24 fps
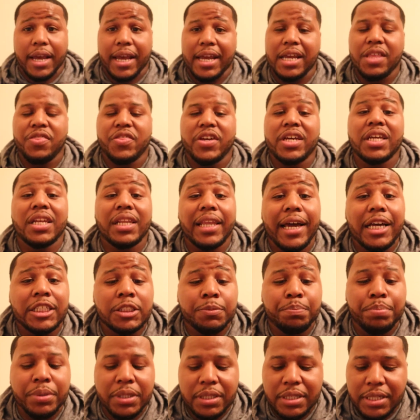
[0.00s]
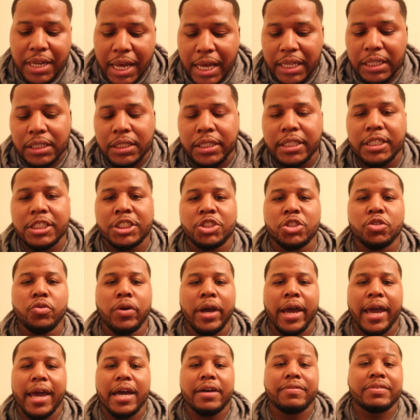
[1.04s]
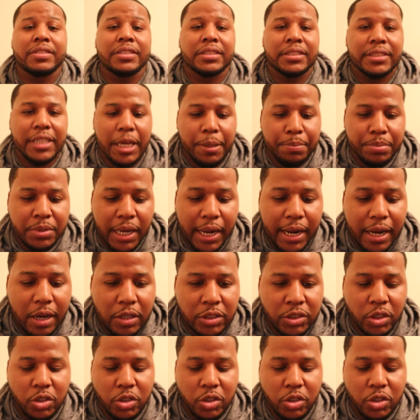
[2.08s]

And then last but not least, you have Sceptile.